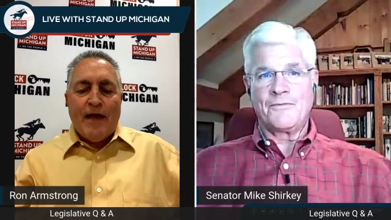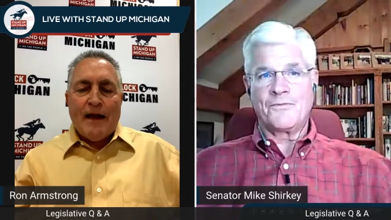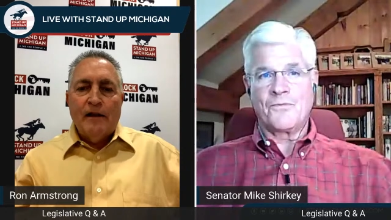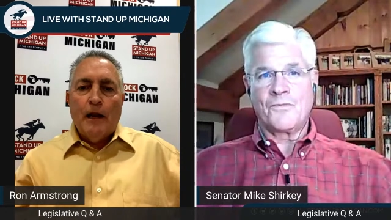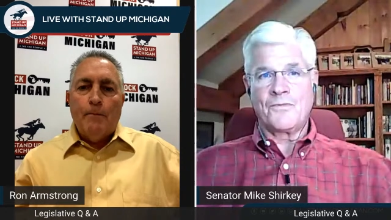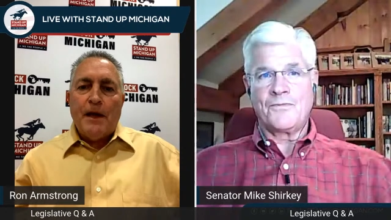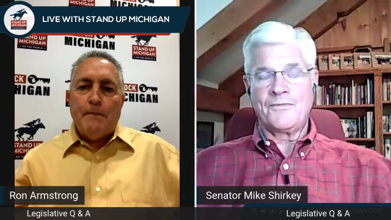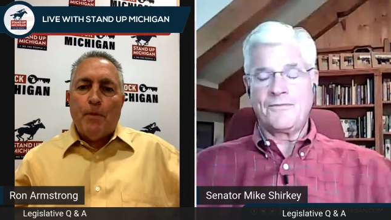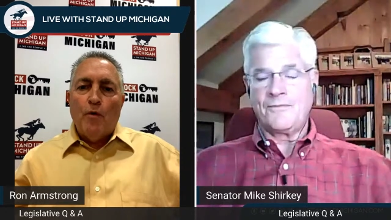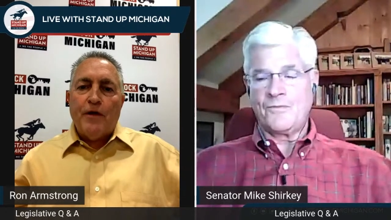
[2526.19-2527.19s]
Speaker 1: on that a little
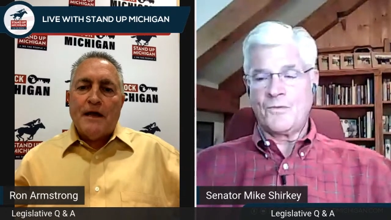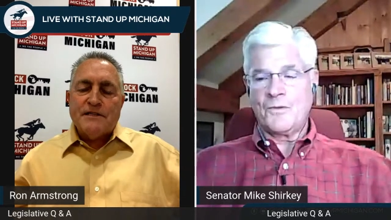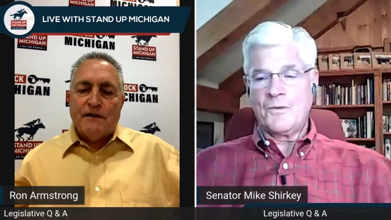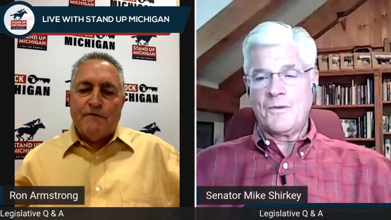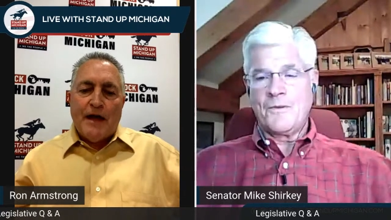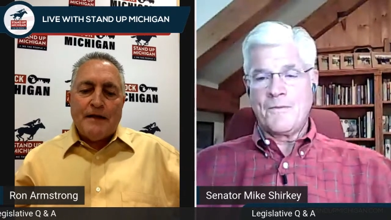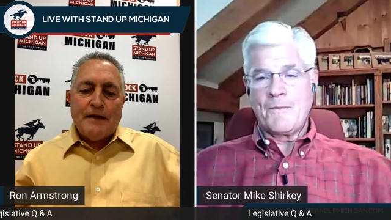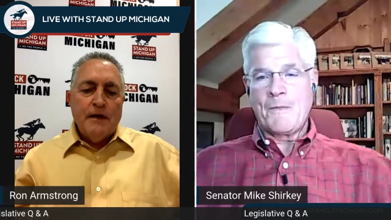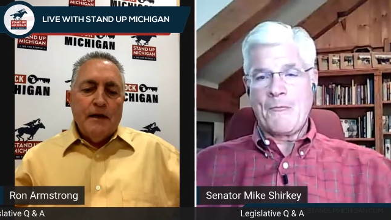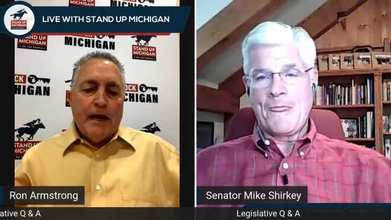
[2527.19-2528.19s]
bit, both as an
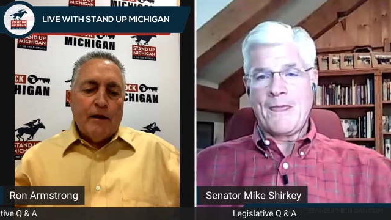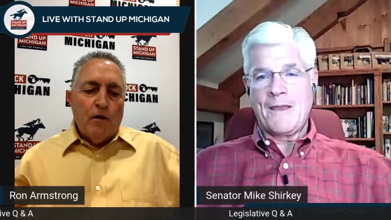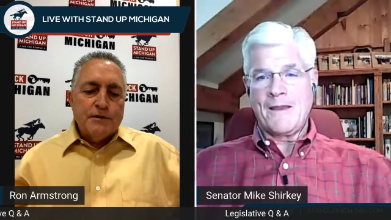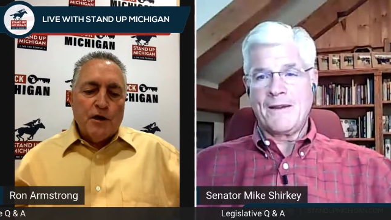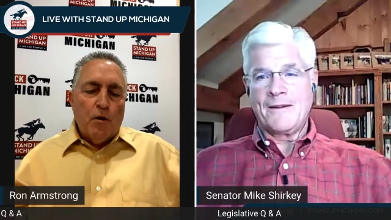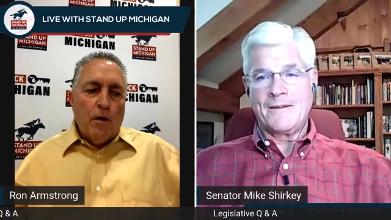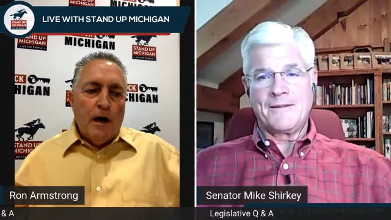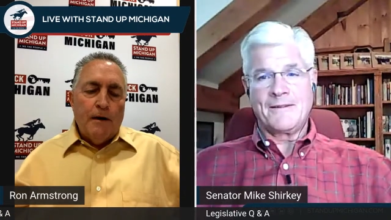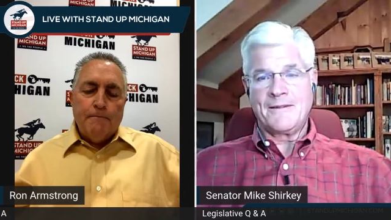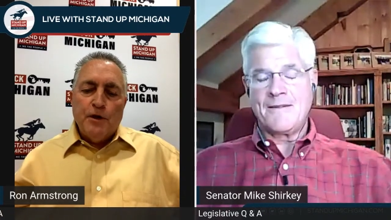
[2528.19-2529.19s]
event and
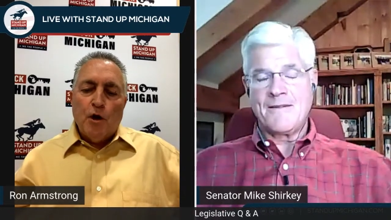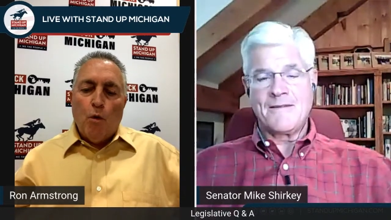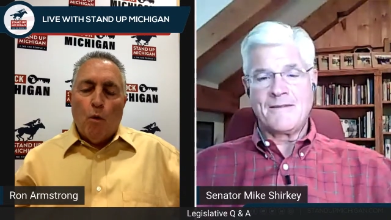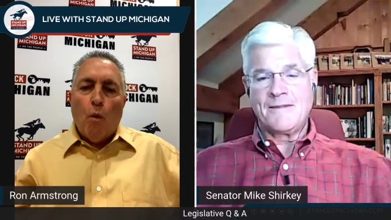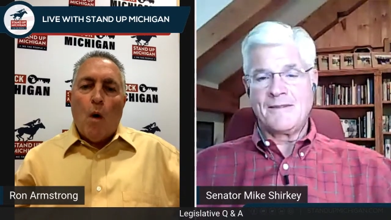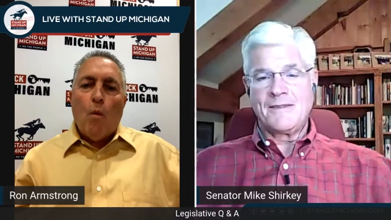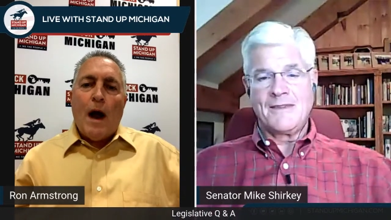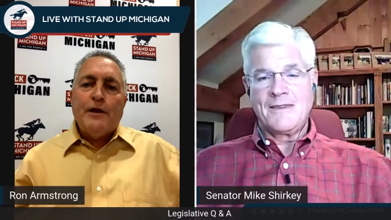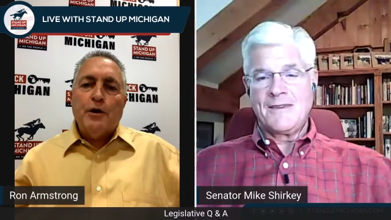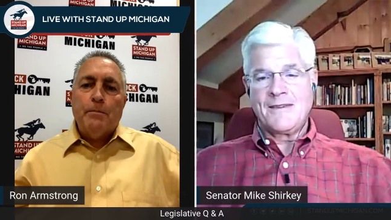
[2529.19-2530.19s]
also, uh, you know,
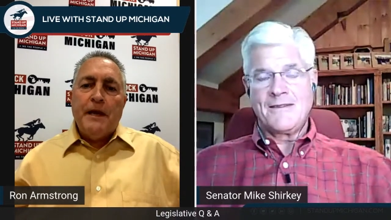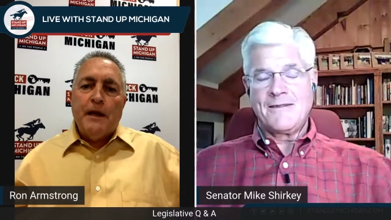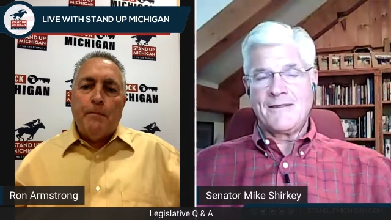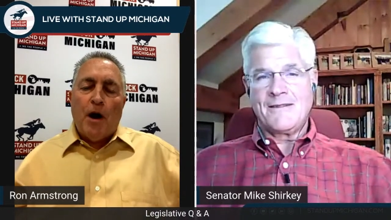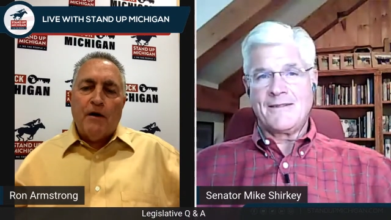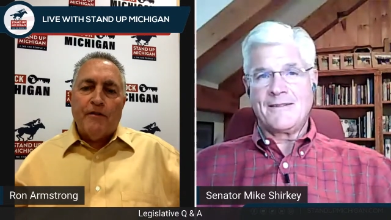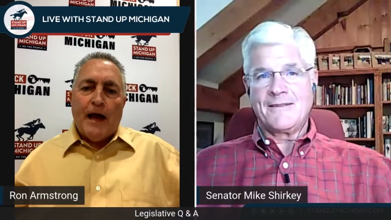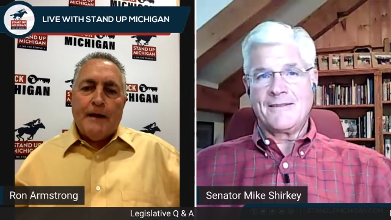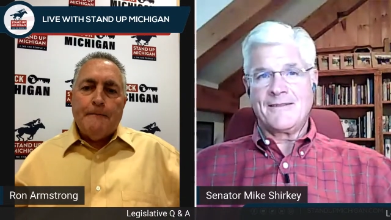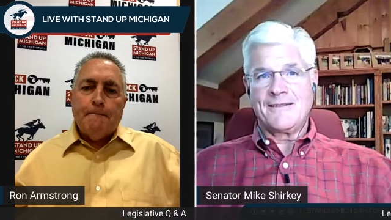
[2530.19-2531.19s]
why you're being a part
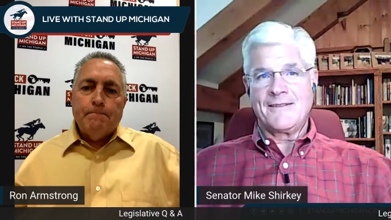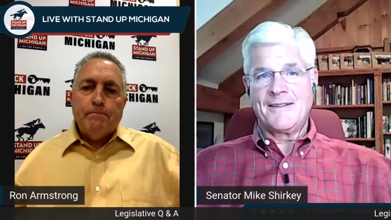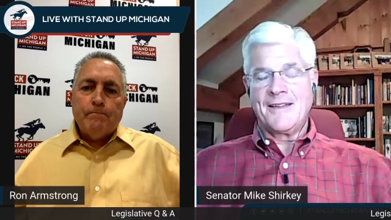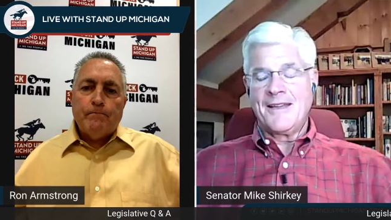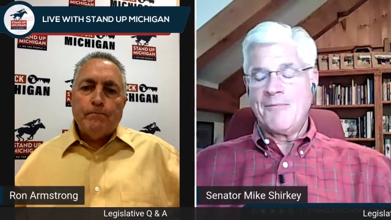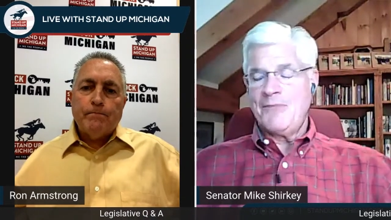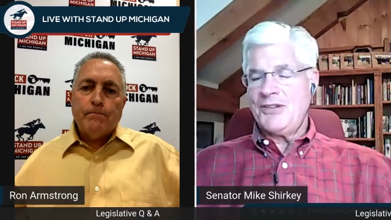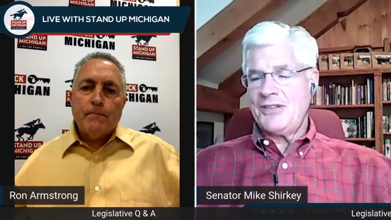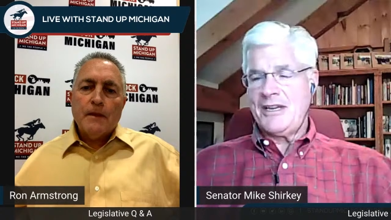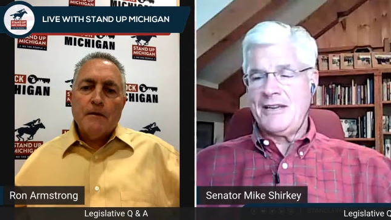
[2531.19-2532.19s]
of that.
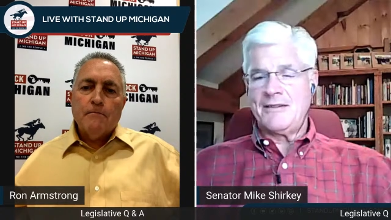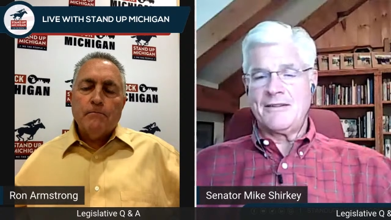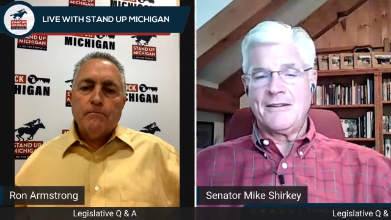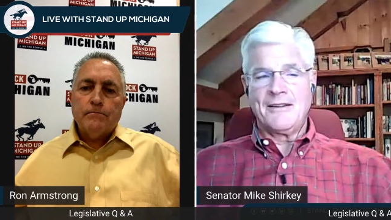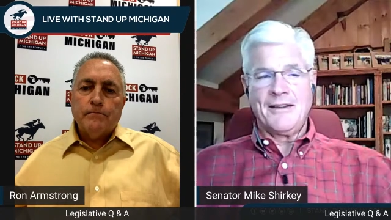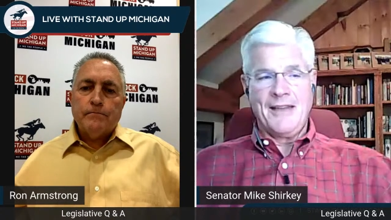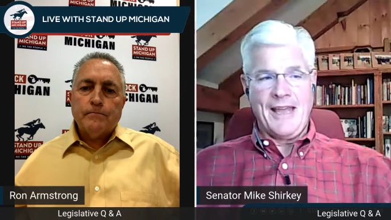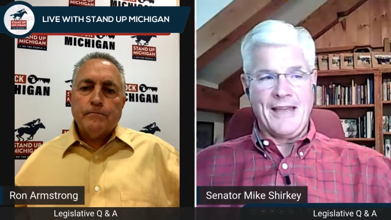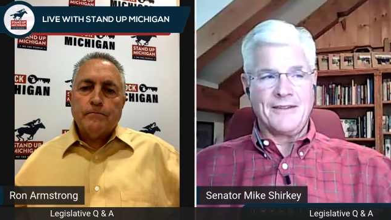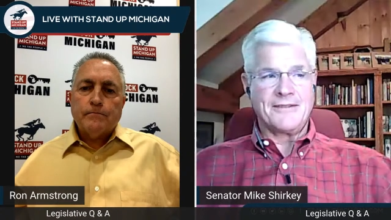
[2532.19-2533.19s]
Speaker 2: Michigan
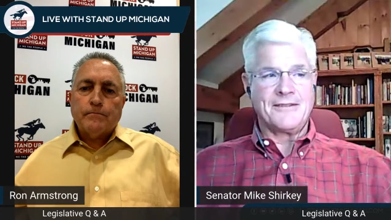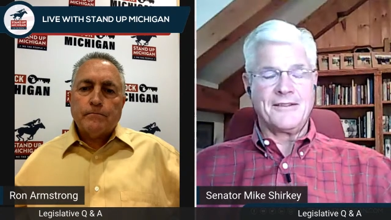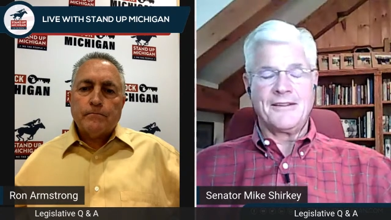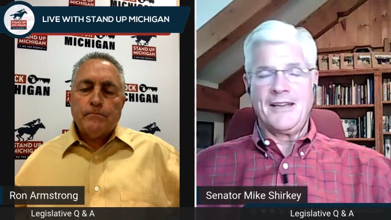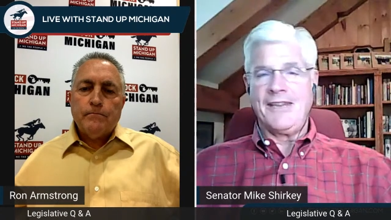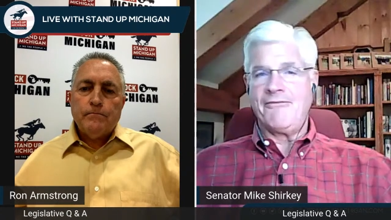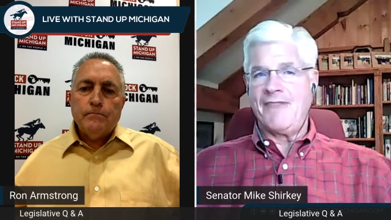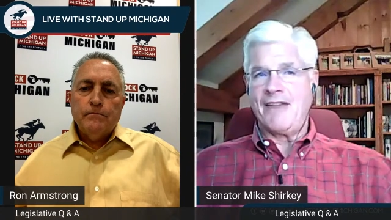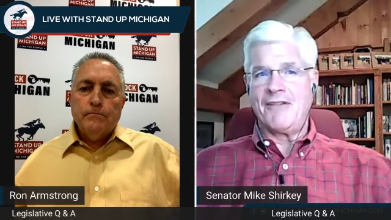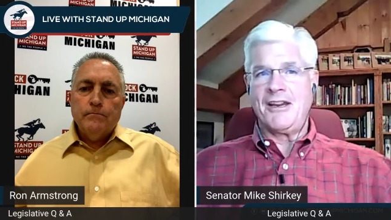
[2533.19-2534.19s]
has a
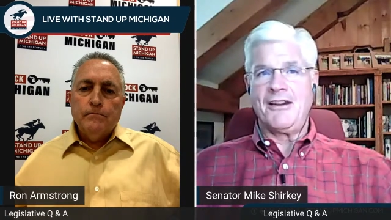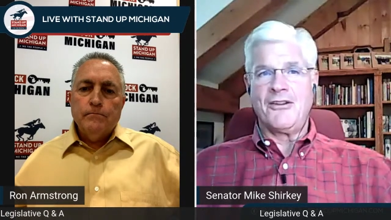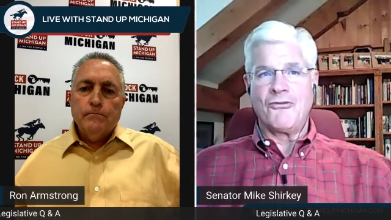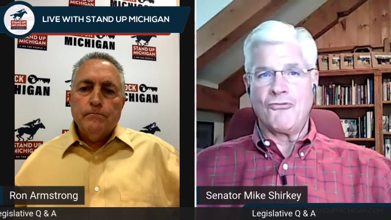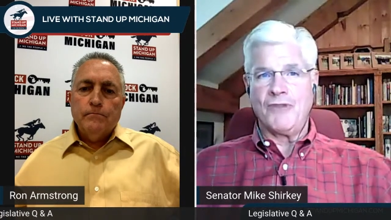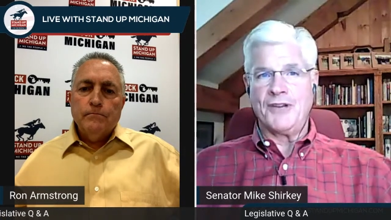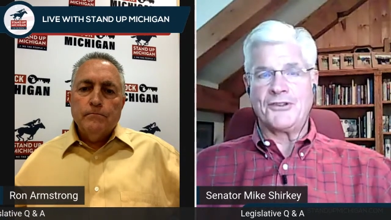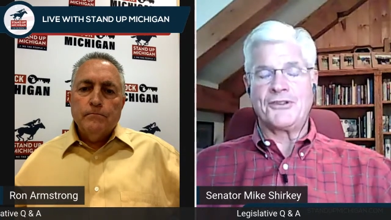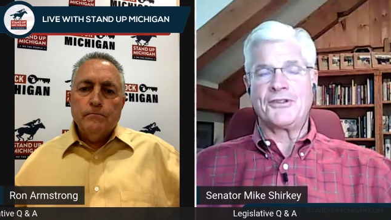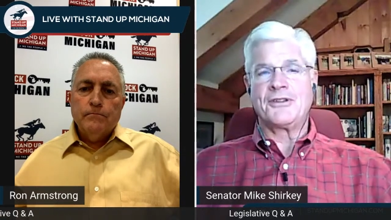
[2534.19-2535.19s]
very
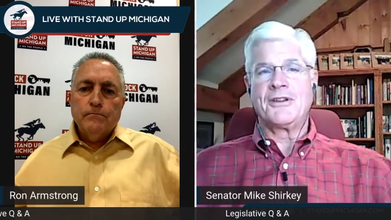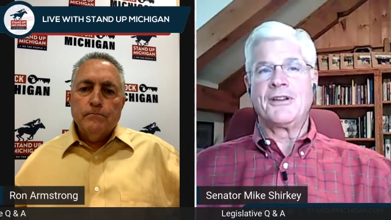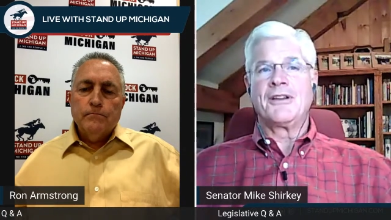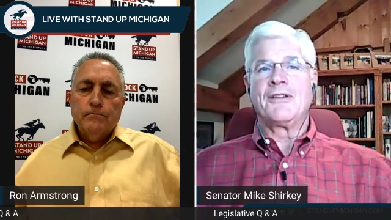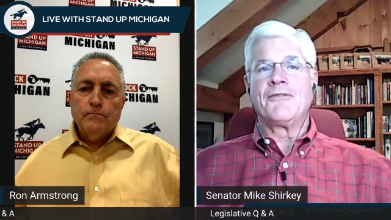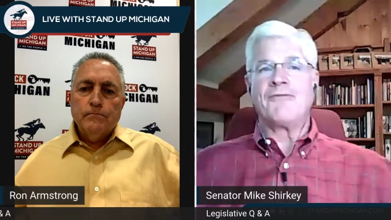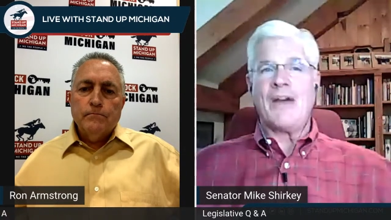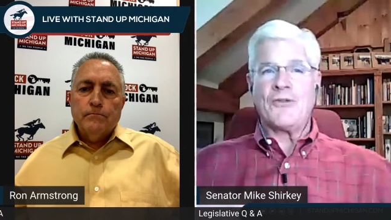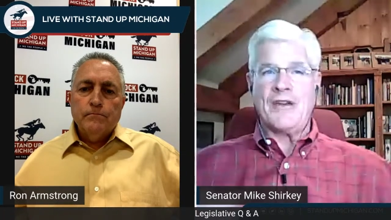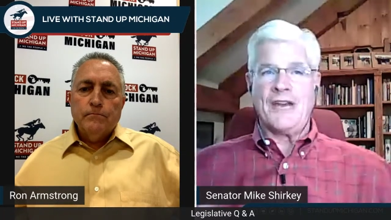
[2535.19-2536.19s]
rich
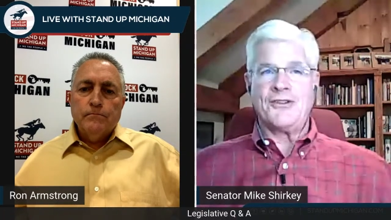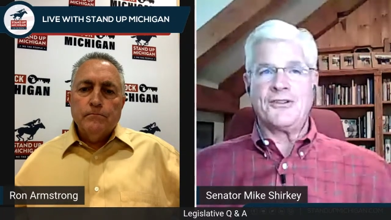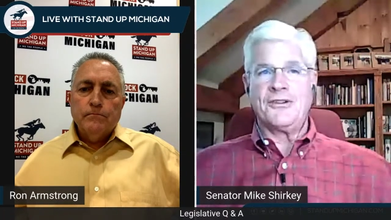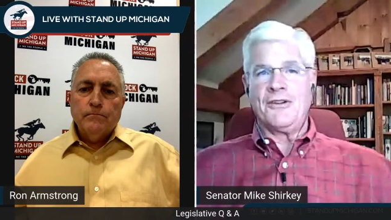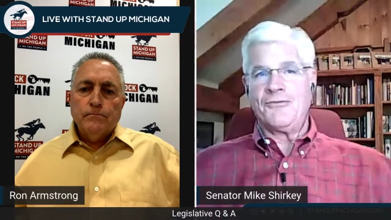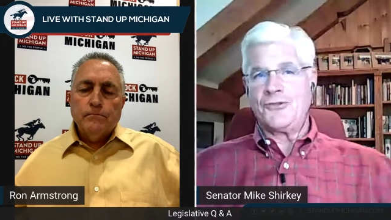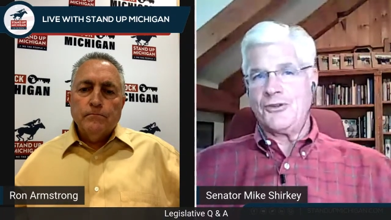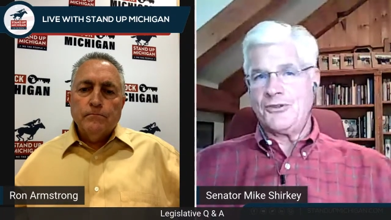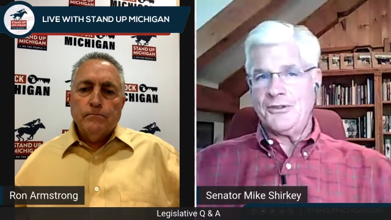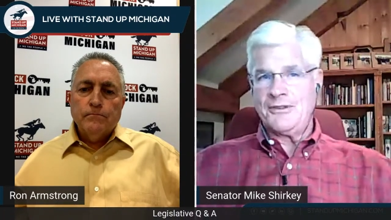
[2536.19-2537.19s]
foundation of
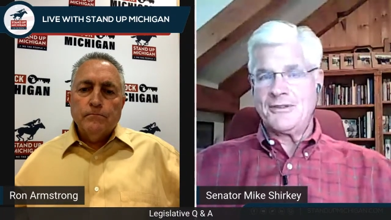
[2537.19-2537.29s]
churches.